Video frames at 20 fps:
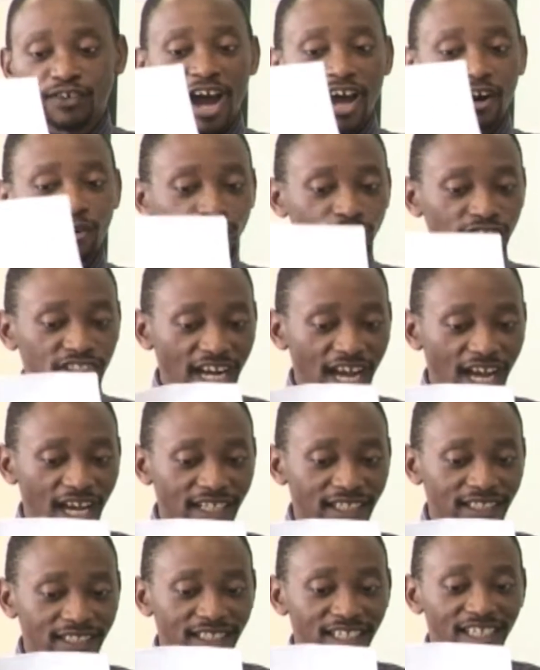Arusha,
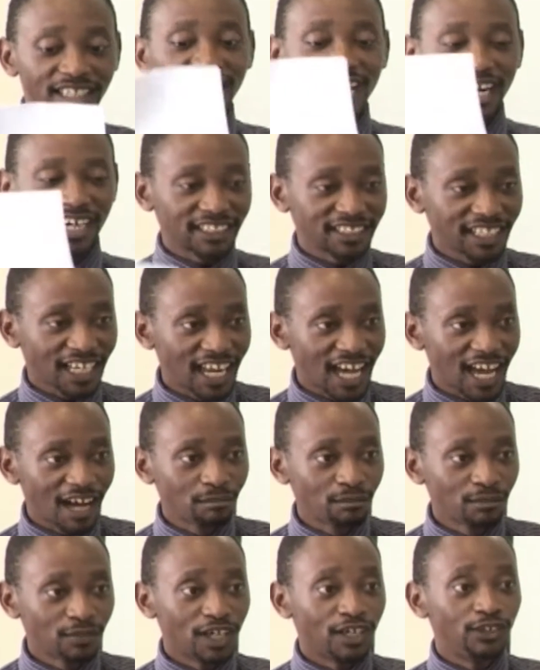Dar es
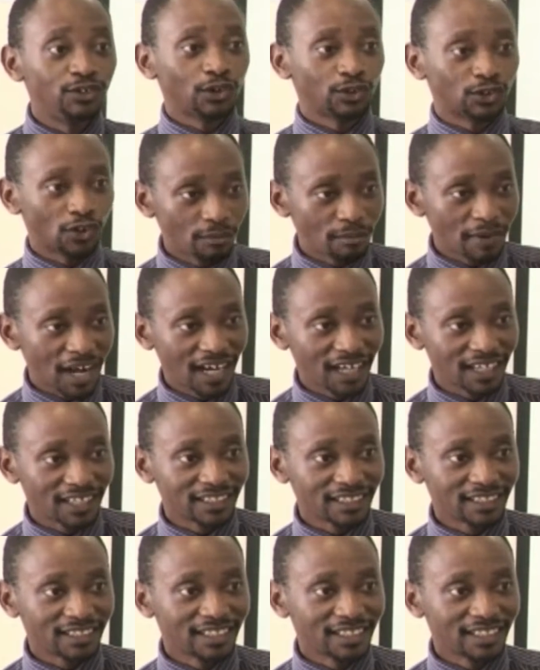Salaam, Dodoma.